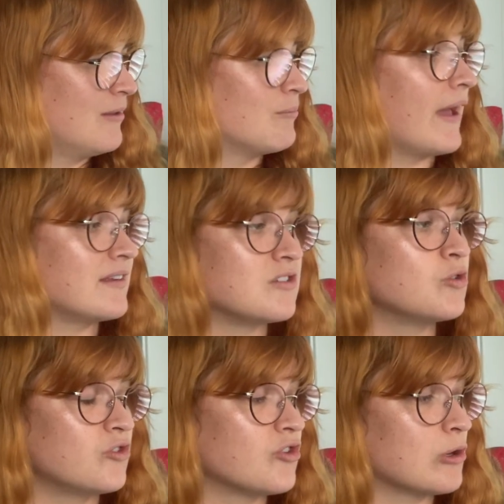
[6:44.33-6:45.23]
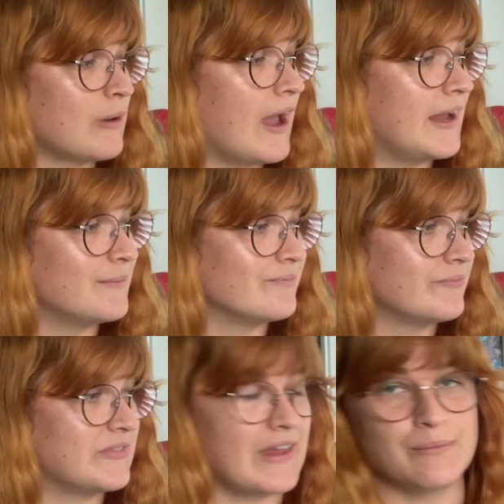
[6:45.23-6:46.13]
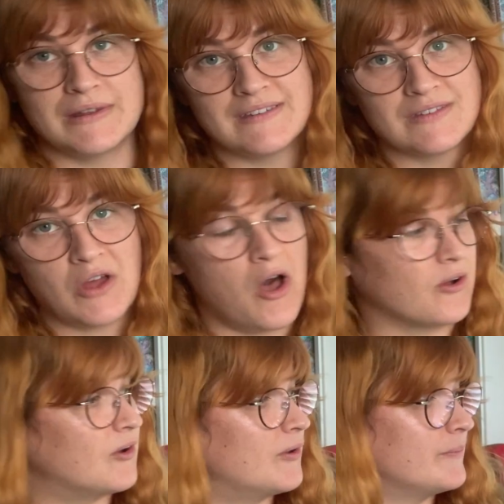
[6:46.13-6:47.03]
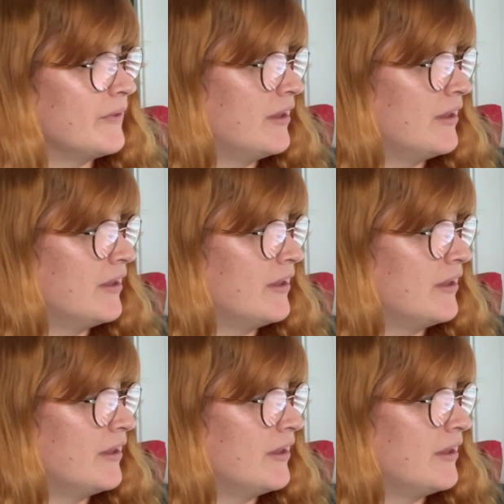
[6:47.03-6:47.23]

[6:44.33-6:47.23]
My students are right, said Mrs. Toggle.